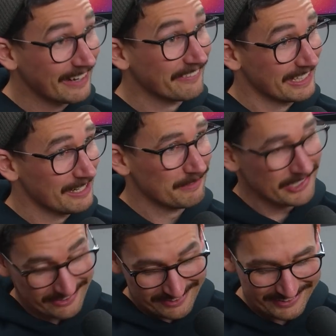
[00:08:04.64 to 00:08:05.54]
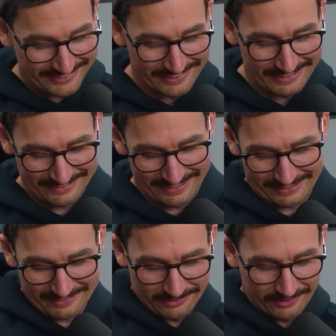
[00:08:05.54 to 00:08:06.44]
coming up showing good signs. Like,
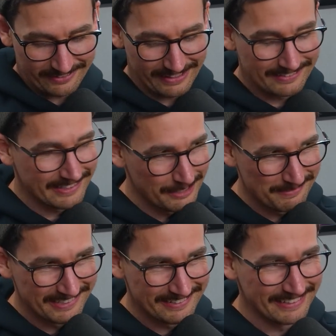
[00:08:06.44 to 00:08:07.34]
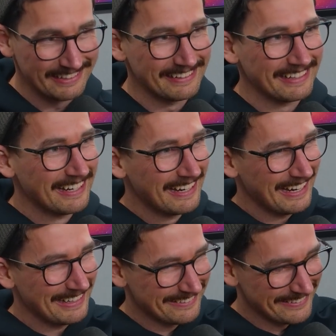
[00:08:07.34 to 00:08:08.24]
there's a lot of these teams this year that
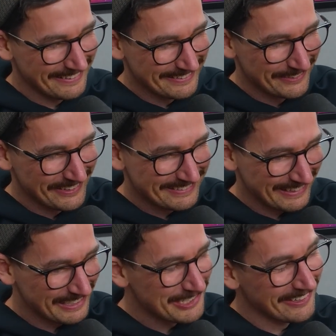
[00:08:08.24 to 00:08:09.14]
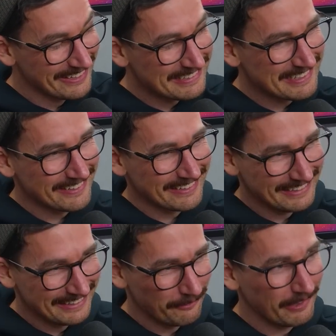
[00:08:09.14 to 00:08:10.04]
there's always like a transition
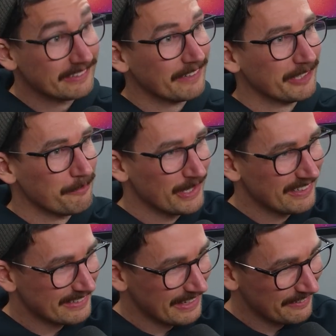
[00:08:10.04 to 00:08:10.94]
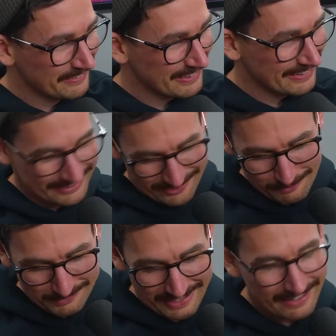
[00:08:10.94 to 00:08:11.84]
year where some of the bigger teams start to
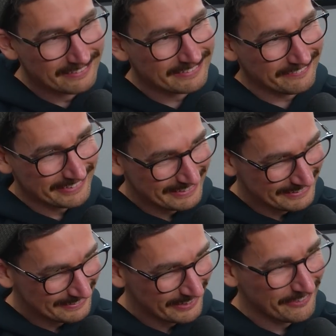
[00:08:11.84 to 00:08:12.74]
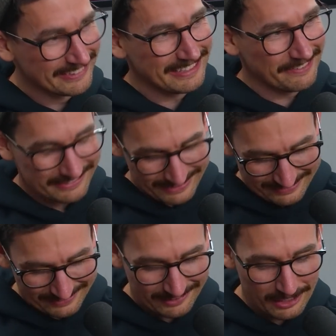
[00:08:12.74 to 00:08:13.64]
drop down and some of the lower teams
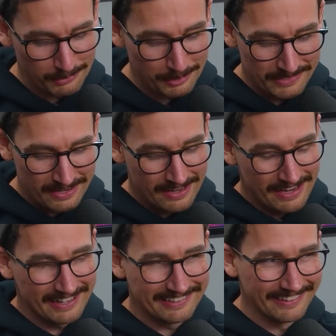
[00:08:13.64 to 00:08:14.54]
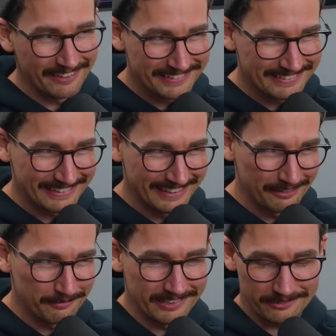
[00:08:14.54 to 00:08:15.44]
start to climb up. And you love to see
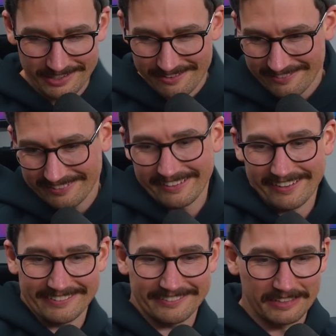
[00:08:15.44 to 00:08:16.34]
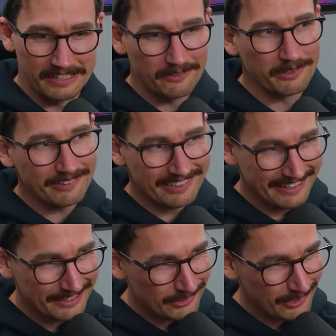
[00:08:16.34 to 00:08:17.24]
it because we don't want those. We want an
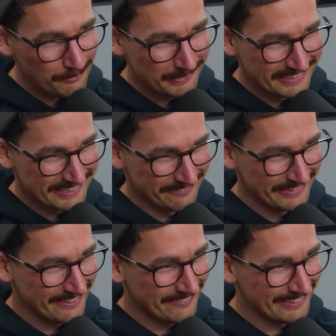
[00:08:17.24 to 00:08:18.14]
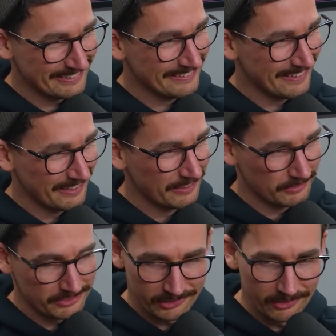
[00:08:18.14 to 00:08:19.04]
equal competition. We don't want, you know,
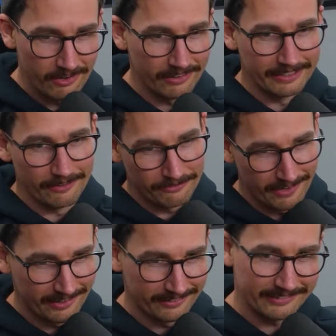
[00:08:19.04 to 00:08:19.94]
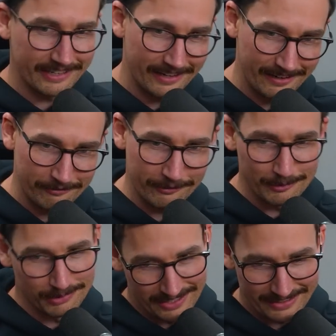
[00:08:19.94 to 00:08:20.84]
Geelong in the finals
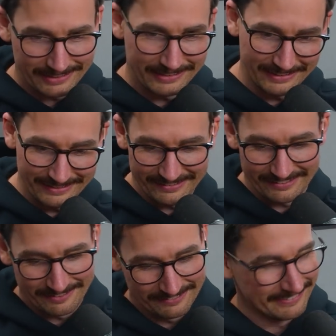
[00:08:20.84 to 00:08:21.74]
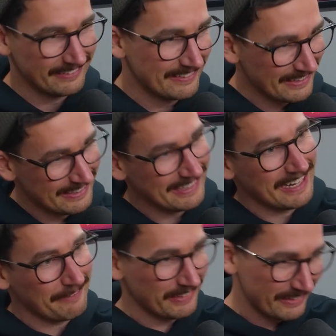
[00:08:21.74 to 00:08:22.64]
every bloody year and
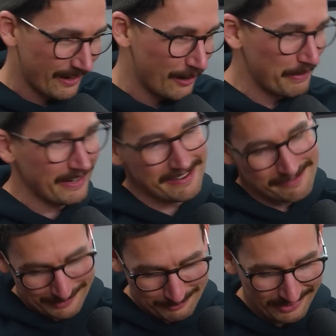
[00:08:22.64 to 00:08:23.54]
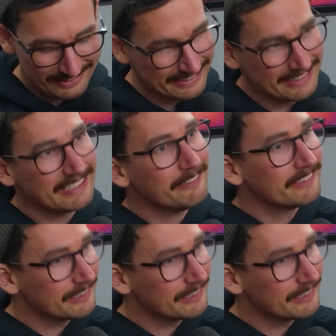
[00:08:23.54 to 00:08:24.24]
Sydney up the top every bloody year. Give